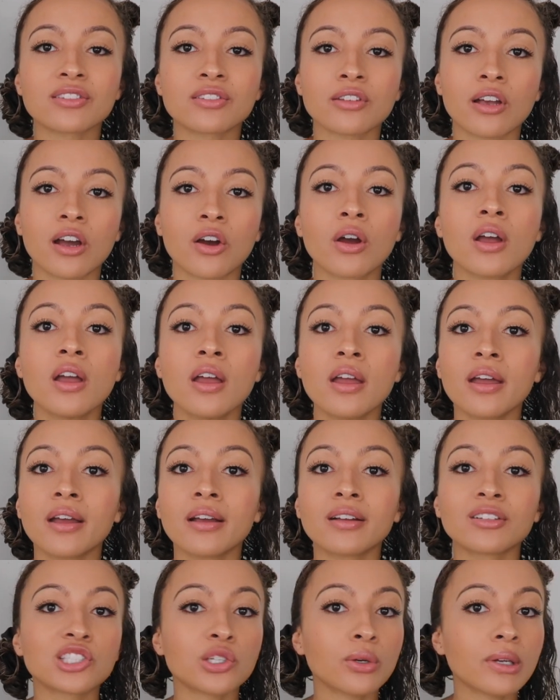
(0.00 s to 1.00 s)
So
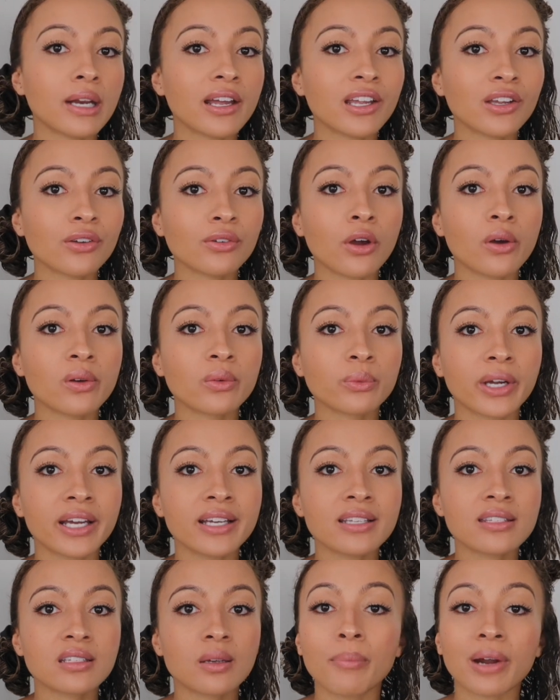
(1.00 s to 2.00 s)
do it at your own
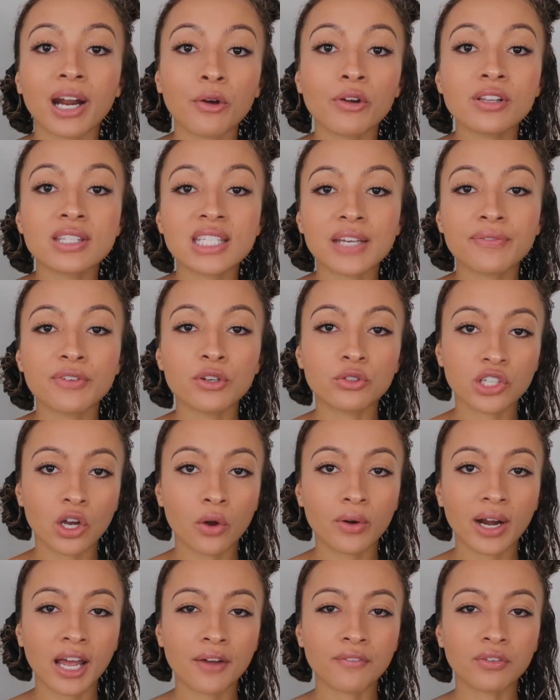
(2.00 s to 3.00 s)
risk, but I would say if you
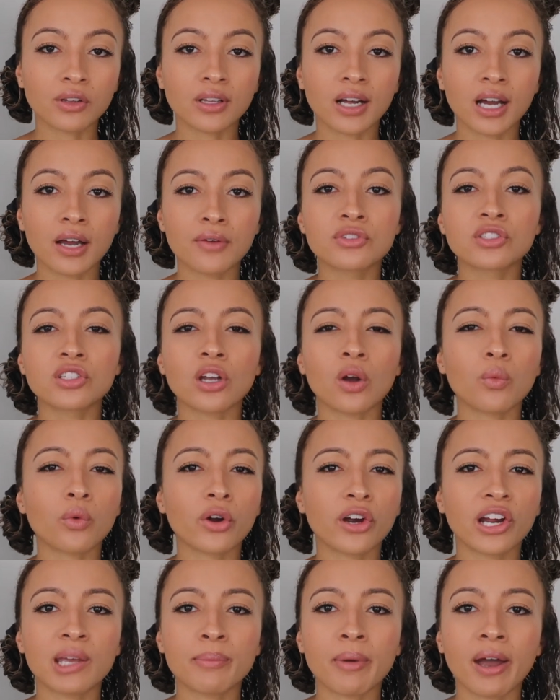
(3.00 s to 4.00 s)
don't have gloves, don't
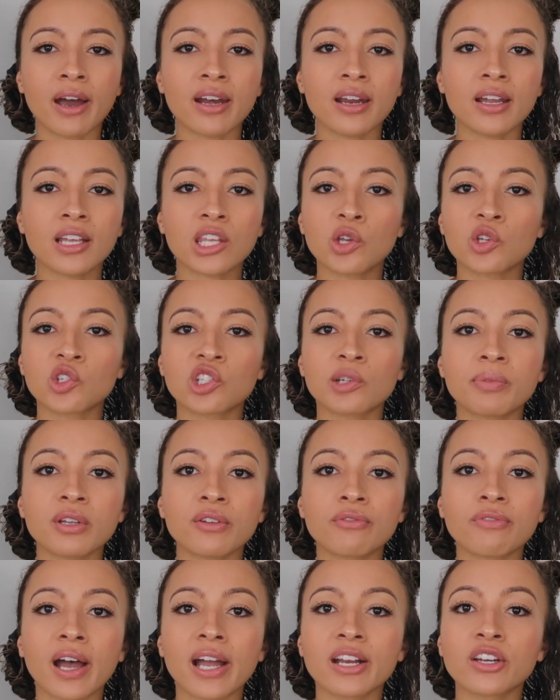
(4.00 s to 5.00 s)
worry about it. You should
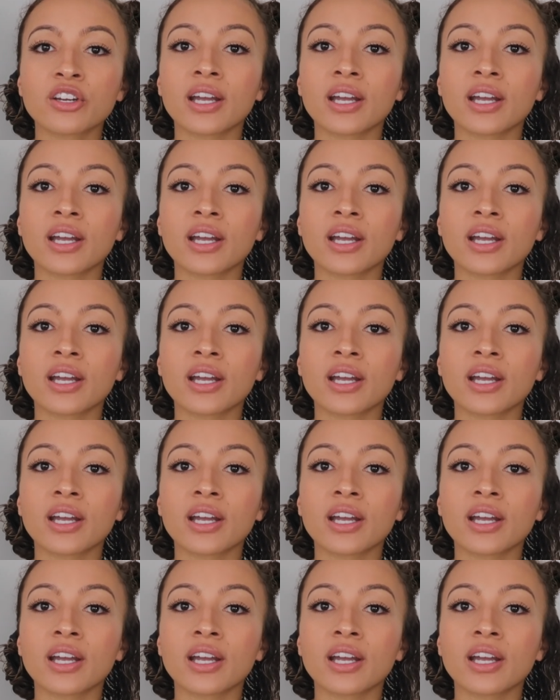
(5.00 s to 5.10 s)
be fine.